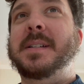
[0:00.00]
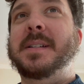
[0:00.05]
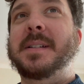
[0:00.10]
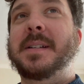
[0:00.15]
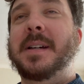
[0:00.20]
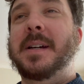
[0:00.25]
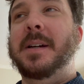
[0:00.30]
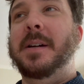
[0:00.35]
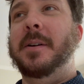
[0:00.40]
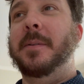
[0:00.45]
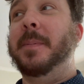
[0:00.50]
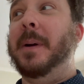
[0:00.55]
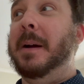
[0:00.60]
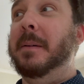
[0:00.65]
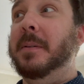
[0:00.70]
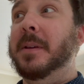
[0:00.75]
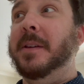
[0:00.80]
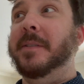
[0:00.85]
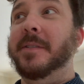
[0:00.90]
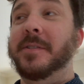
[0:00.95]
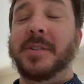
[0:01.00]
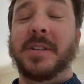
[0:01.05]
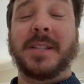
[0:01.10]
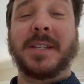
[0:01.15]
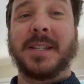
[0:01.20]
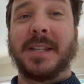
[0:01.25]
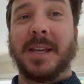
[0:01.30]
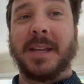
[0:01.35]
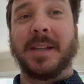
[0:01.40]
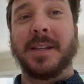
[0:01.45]
or probably even just
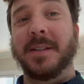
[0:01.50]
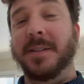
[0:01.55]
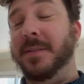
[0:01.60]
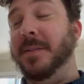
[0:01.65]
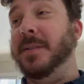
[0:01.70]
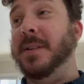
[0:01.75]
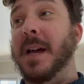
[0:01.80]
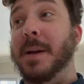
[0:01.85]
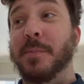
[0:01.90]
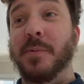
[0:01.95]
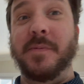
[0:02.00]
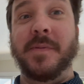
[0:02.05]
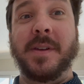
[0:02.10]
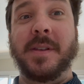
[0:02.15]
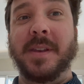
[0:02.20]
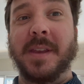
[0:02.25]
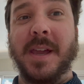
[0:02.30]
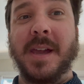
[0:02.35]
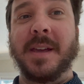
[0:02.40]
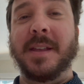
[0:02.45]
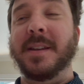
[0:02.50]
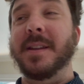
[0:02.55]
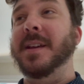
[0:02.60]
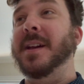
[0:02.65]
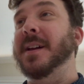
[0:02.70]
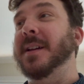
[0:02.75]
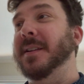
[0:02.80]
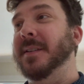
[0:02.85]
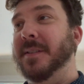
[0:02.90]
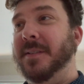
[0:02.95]
like not move in yet,
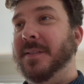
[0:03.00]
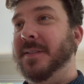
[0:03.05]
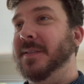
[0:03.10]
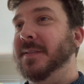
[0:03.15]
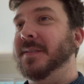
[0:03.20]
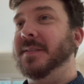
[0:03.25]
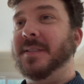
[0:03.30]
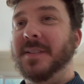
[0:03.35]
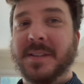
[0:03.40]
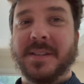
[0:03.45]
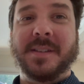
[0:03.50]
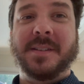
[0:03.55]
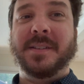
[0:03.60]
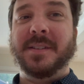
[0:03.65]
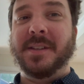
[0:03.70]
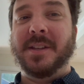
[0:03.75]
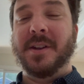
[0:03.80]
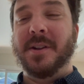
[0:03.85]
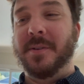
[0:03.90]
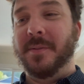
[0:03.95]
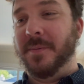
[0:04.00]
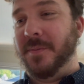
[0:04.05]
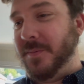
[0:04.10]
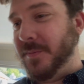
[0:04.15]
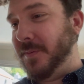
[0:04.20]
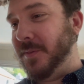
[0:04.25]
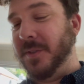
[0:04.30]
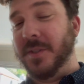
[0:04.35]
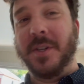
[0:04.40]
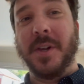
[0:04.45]
and you know,
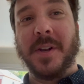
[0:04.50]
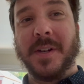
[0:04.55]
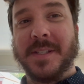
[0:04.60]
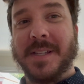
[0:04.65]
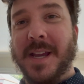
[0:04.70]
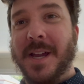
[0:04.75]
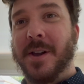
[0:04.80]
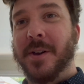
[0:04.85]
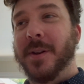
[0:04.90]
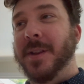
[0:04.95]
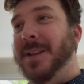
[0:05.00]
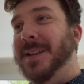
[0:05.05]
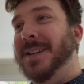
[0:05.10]
go to town,